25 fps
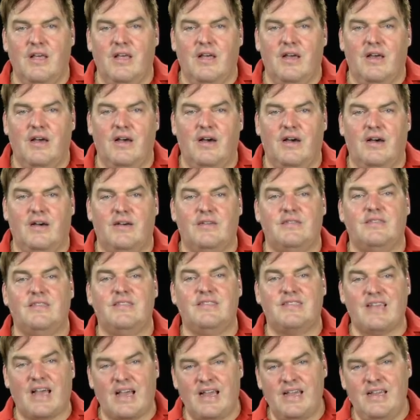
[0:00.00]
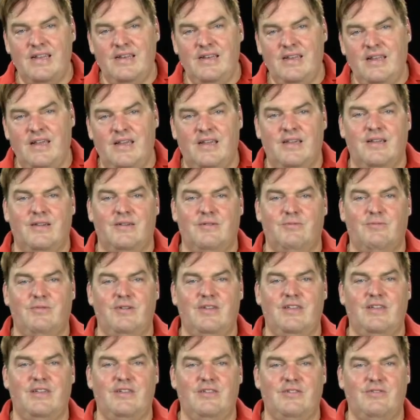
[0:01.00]
Design,
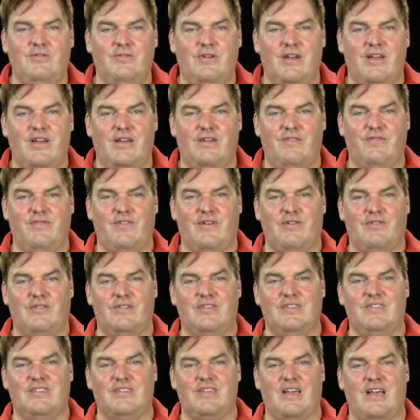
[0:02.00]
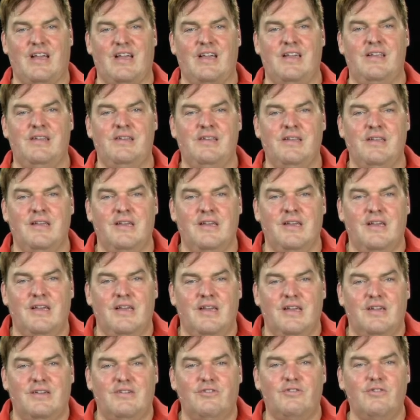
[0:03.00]
we do have our design
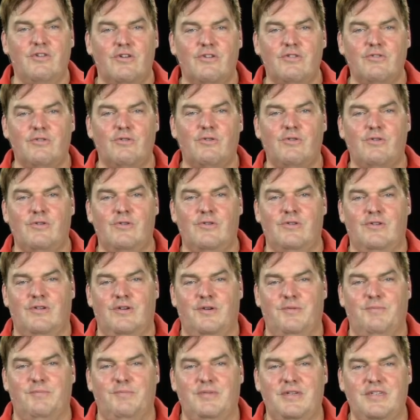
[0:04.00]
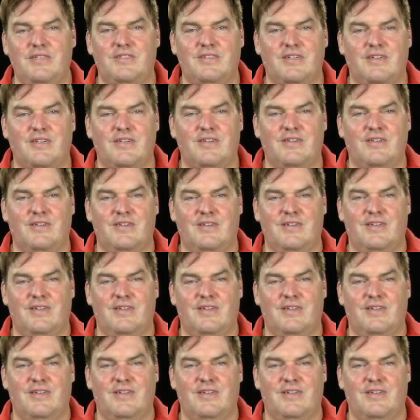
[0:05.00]
guru, Peter,